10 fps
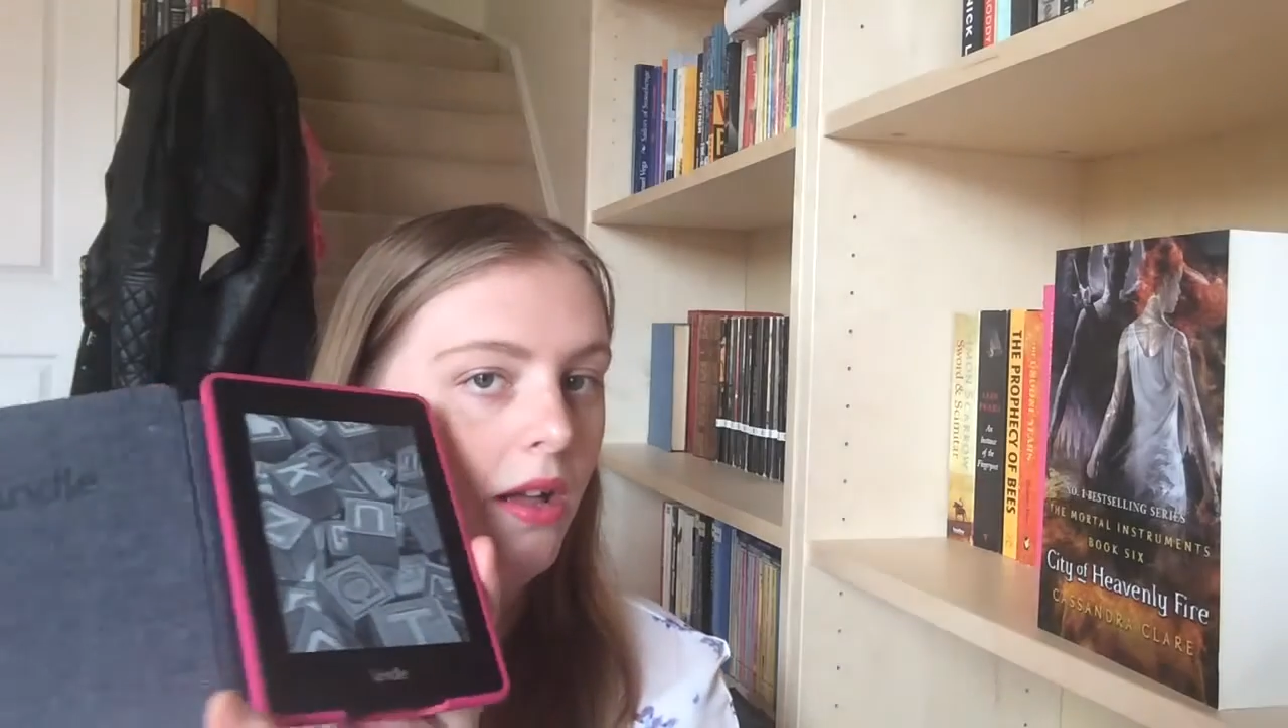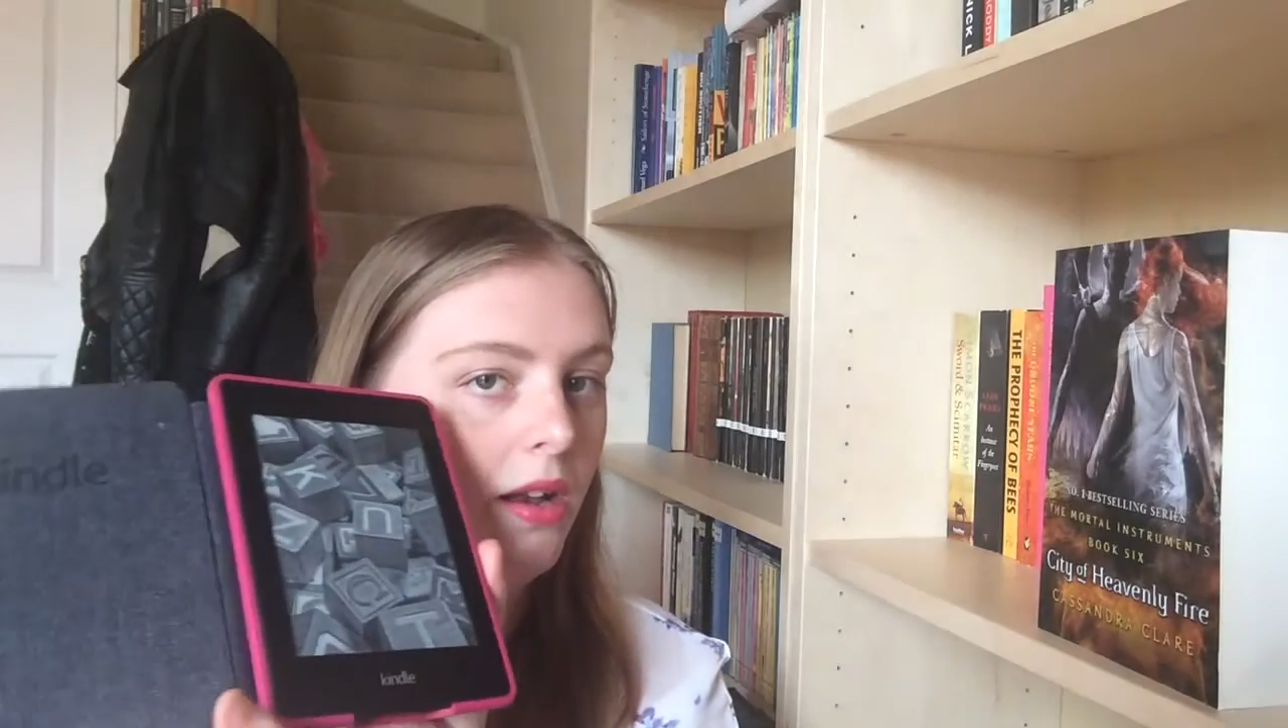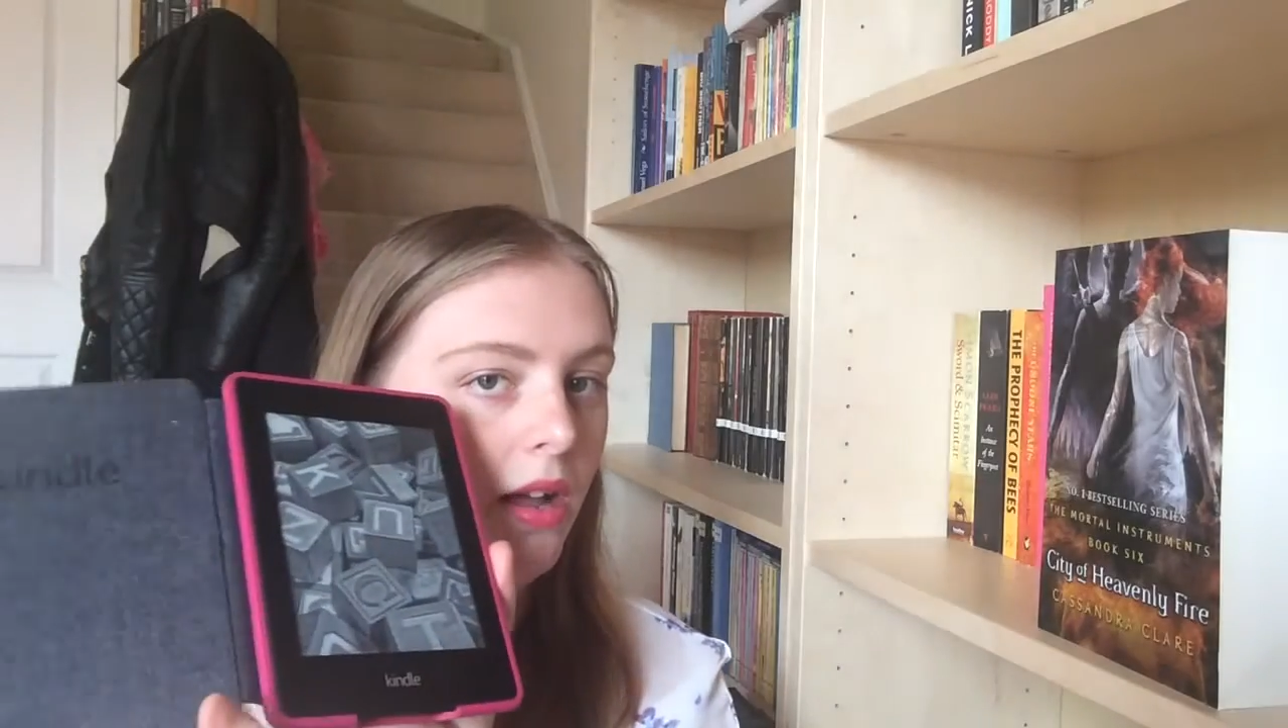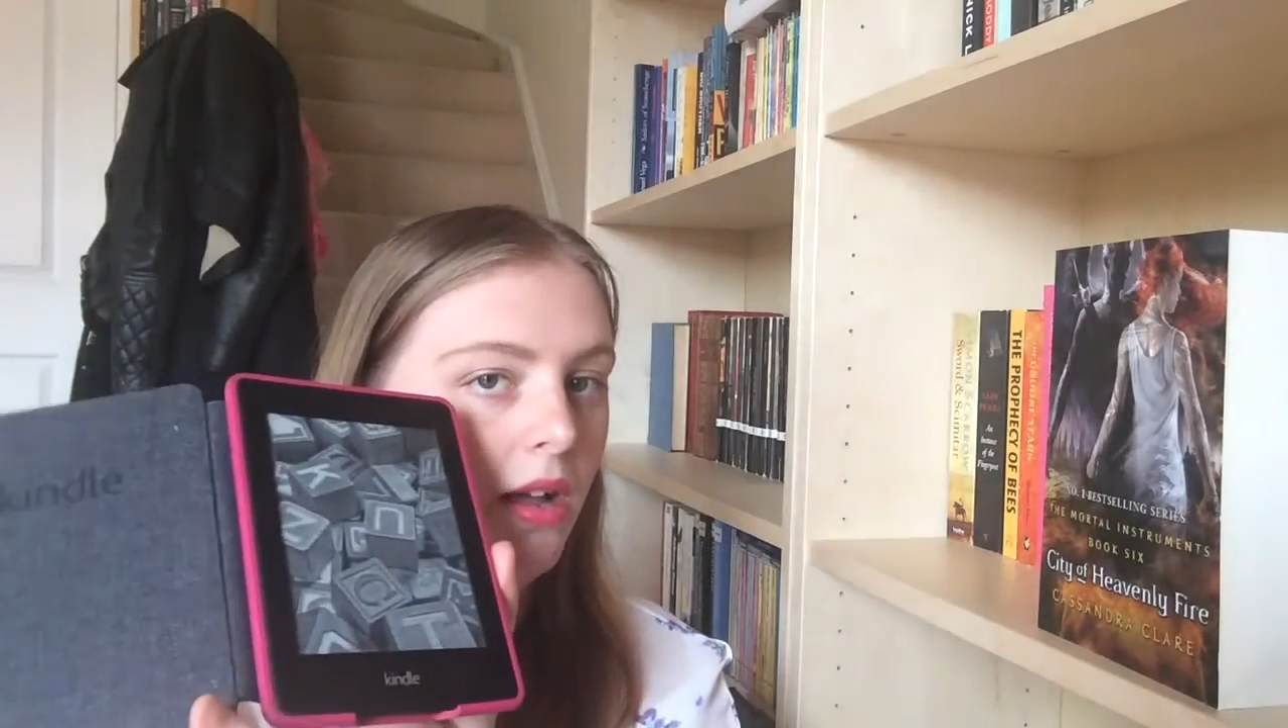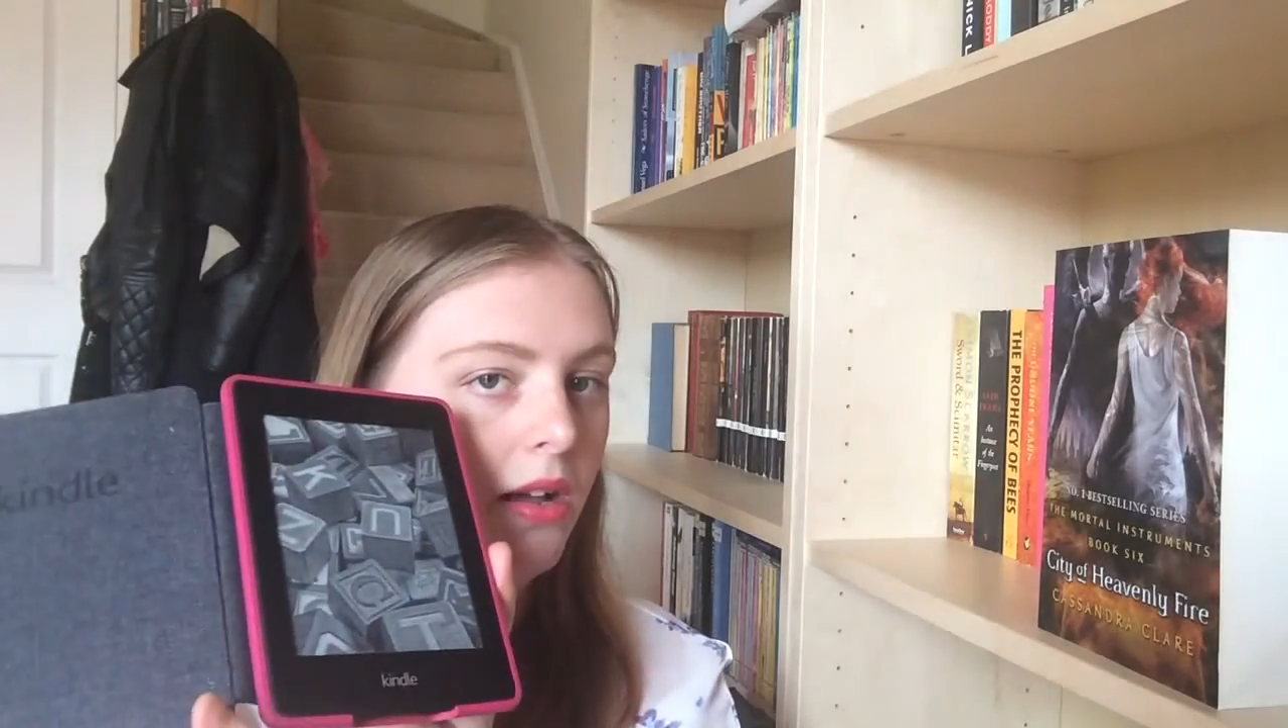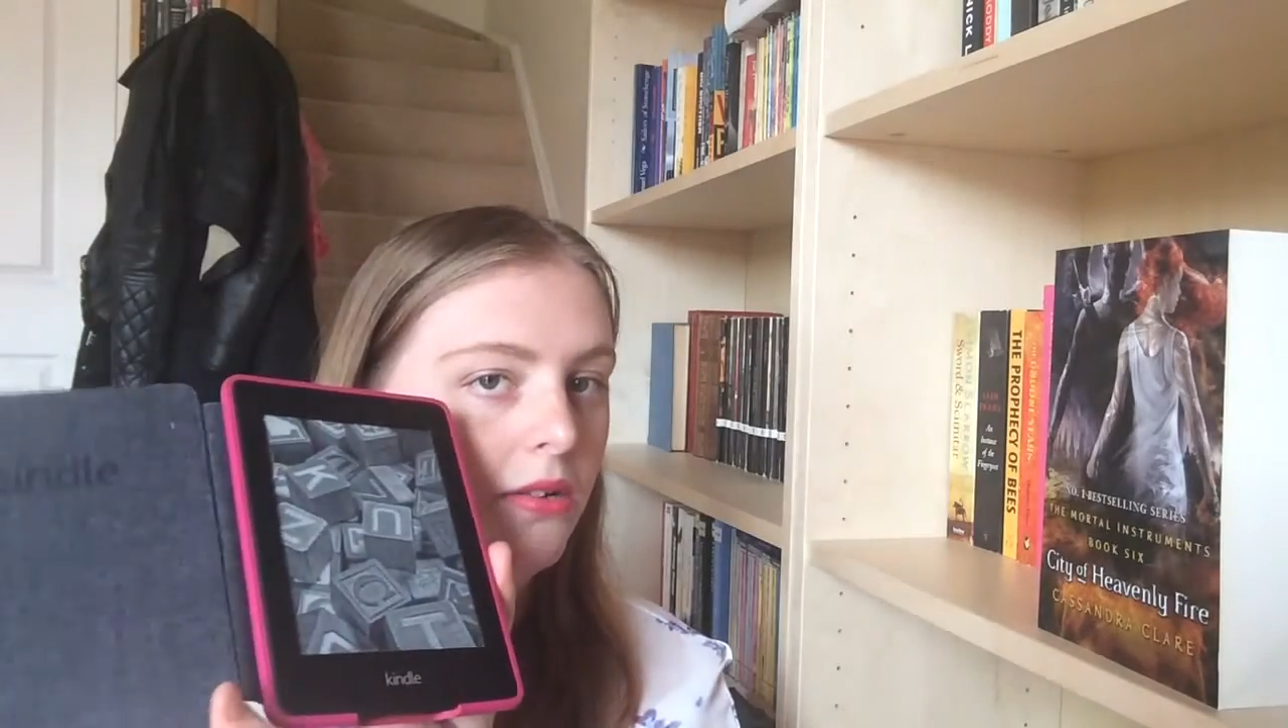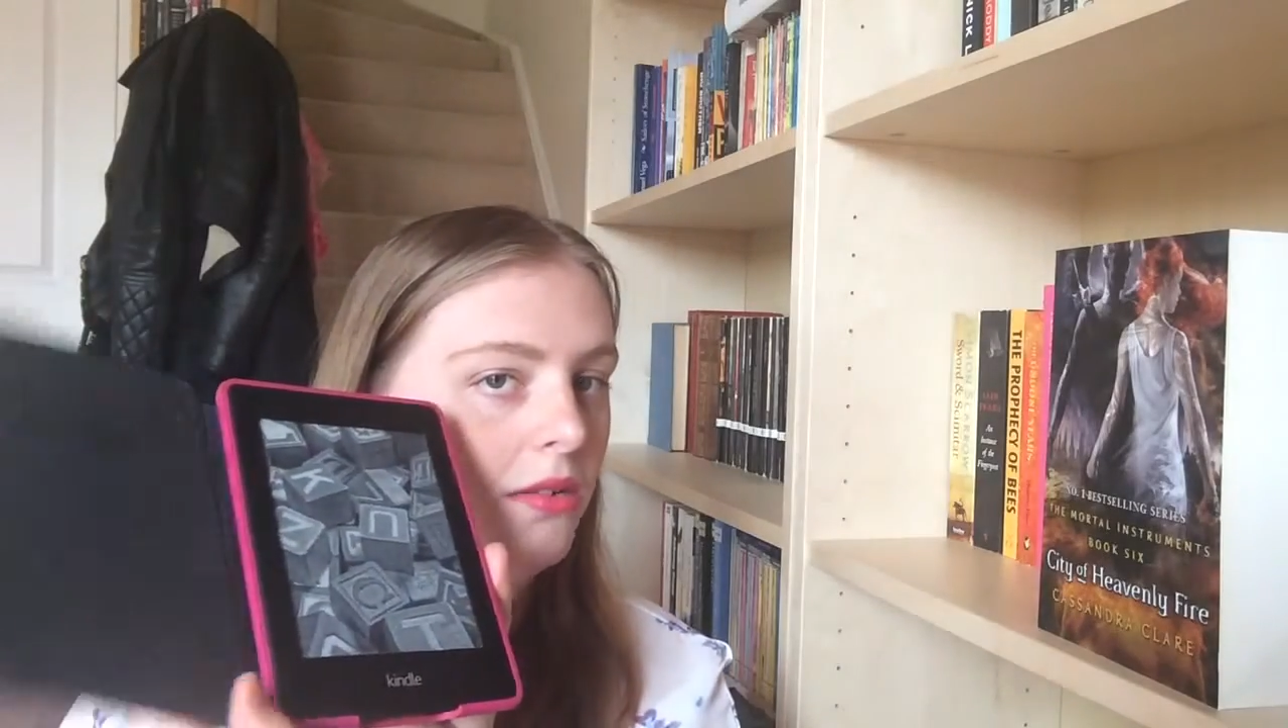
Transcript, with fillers: And I, I,